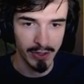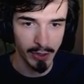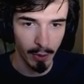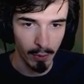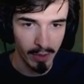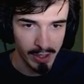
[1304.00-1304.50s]

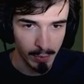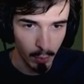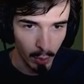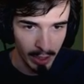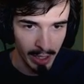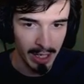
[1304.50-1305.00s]
So there's a
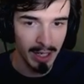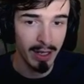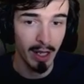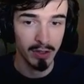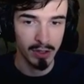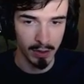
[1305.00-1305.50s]
ward here
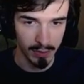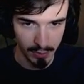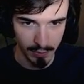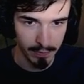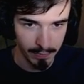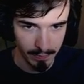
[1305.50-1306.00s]
that chucks
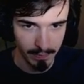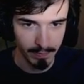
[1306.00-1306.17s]
off.